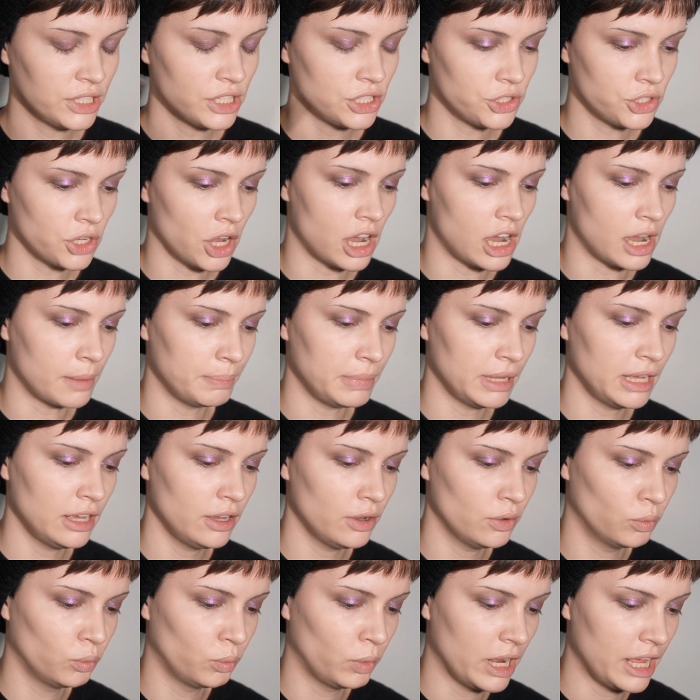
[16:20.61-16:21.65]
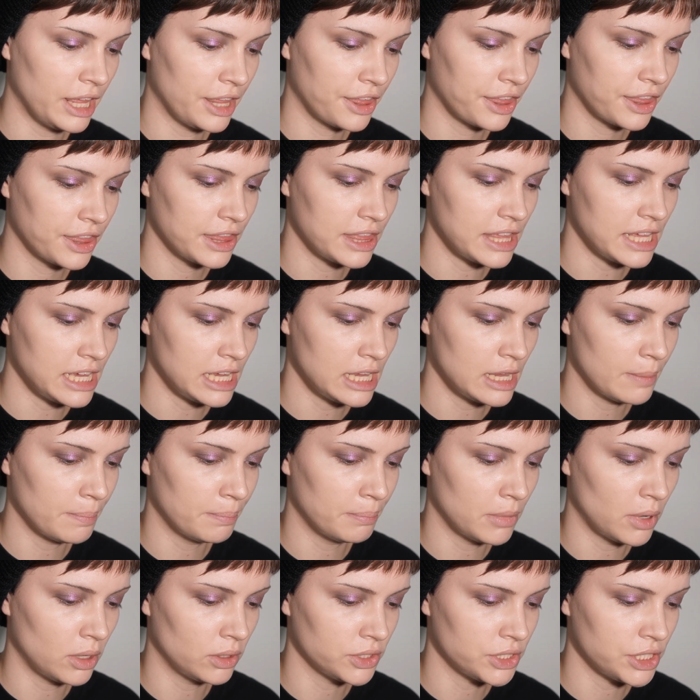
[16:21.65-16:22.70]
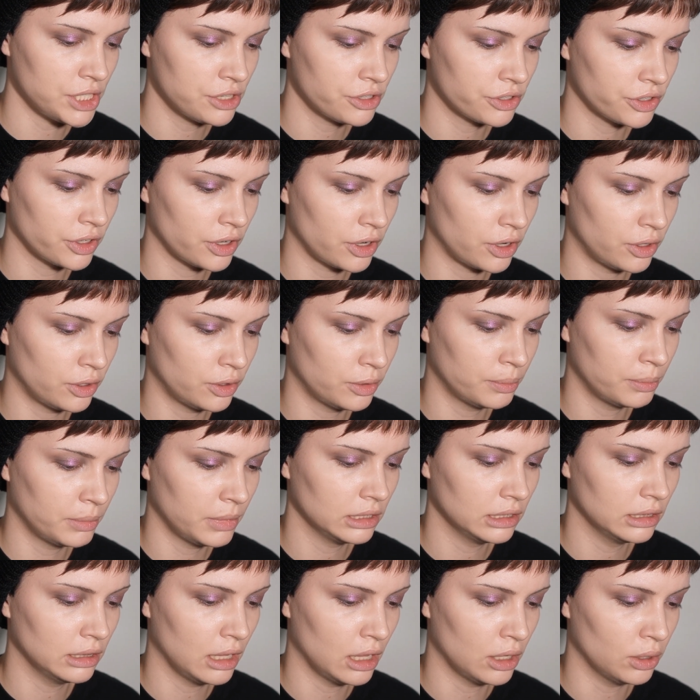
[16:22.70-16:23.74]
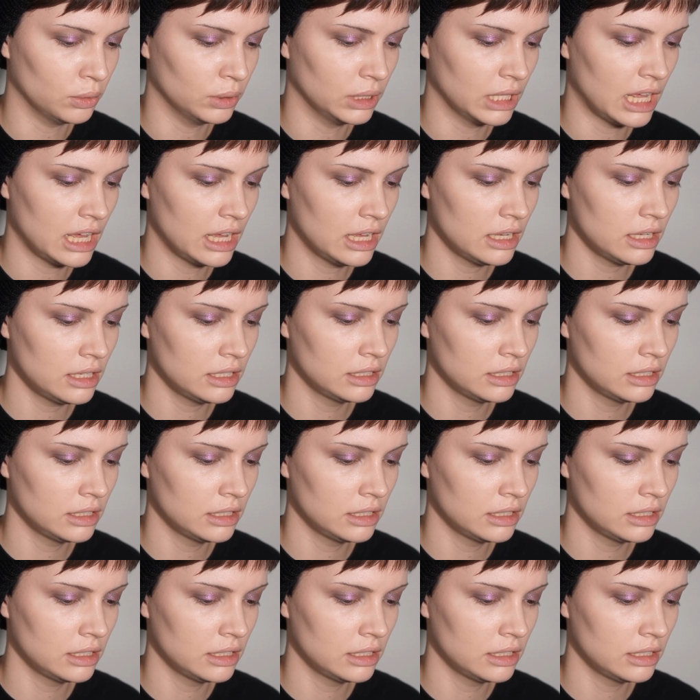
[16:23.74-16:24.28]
to top it with the multi-chrome Lola,